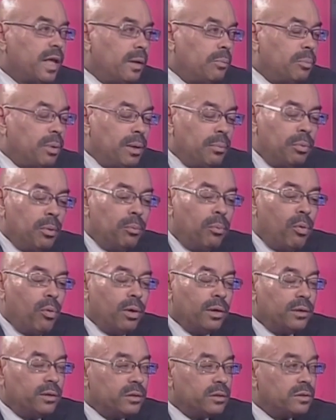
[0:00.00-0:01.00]
to that. People
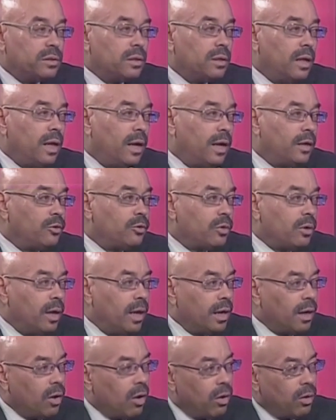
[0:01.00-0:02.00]
point to
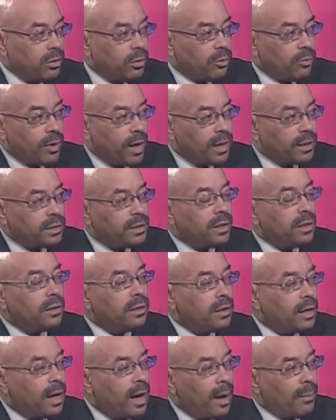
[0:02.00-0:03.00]
Solyndra and all the rest
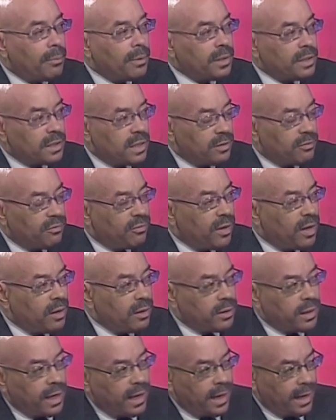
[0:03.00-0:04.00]
of the companies that
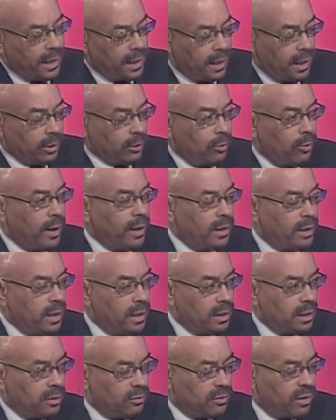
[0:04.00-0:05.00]
failed, that had a great
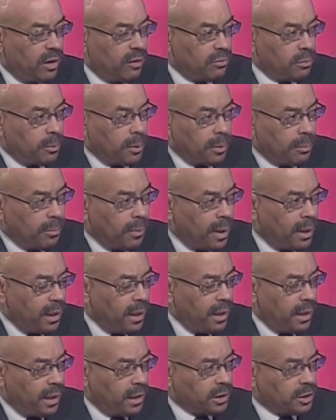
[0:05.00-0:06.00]
deal of government
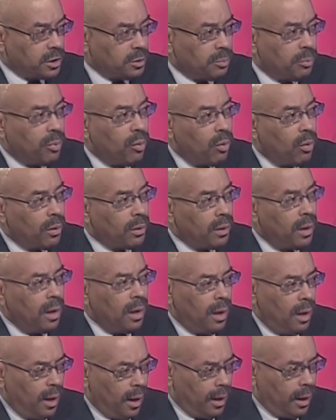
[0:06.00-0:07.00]
money and support.
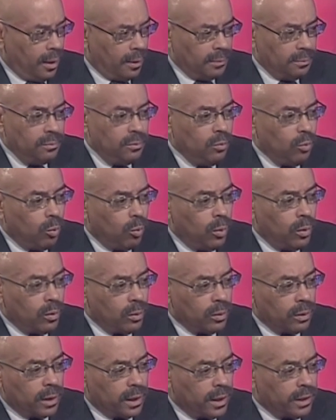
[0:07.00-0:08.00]

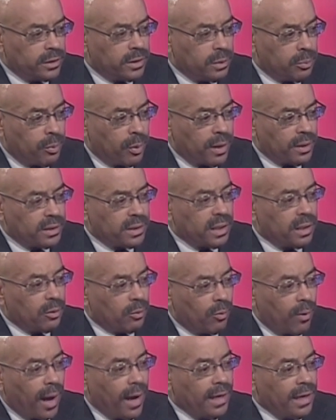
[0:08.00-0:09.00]
Is the
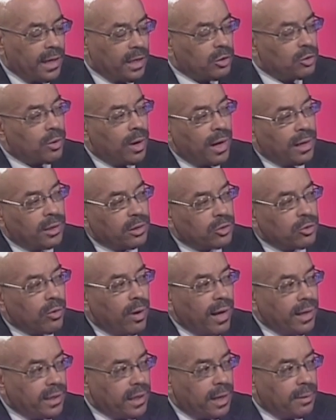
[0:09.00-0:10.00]
president right in trying to
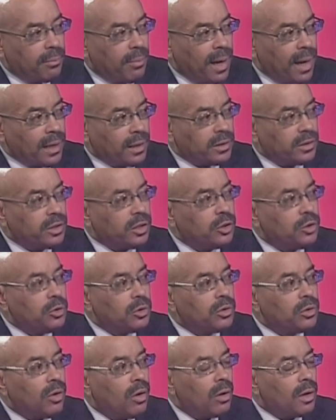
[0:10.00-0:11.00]
strike that balance that
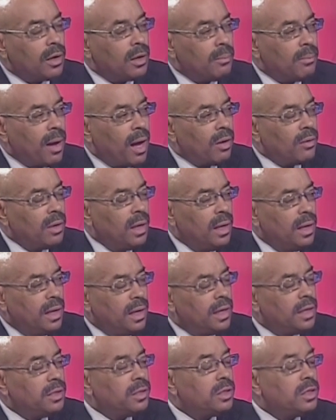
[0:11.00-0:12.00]
you're talking about,
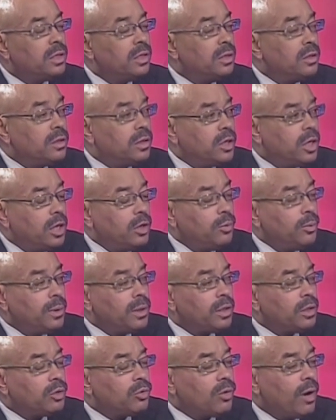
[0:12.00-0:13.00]
and
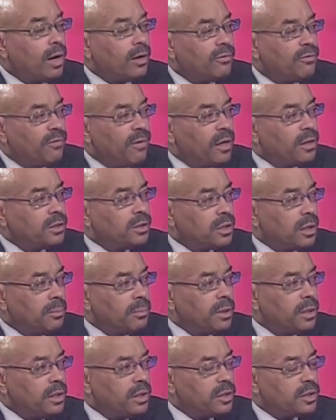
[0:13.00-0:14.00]
continuing to try to fund
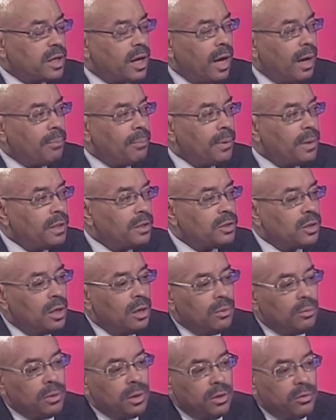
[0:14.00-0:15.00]
some of these companies
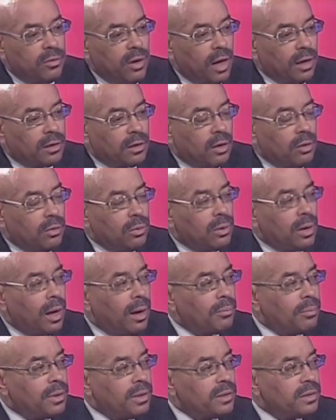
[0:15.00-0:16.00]
when you've got coal
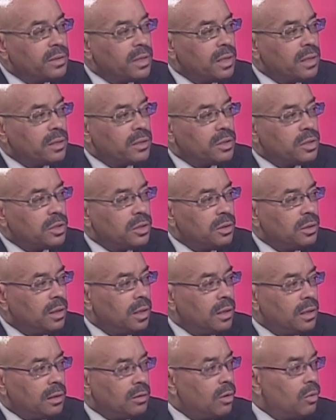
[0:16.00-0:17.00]
companies that
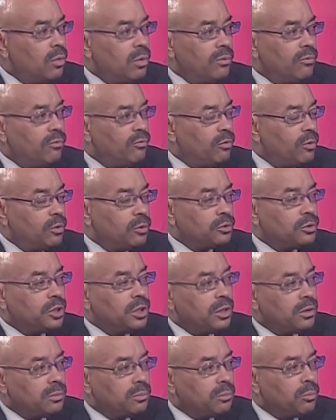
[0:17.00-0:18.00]
are going full
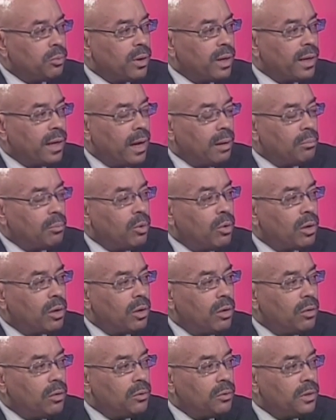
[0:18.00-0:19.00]
tilt and bringing out more
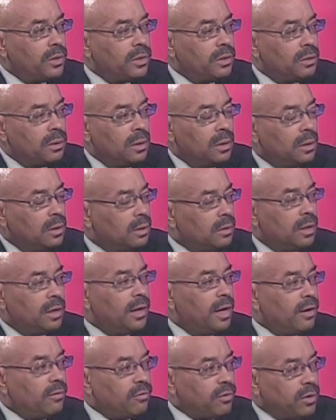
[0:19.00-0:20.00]
coal than
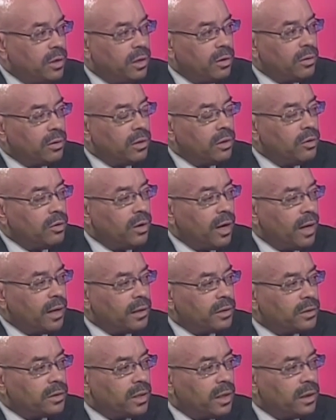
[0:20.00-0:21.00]
ever here in the
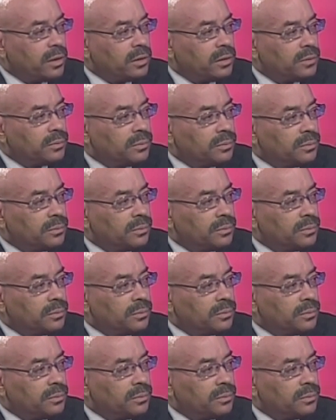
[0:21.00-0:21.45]
United States?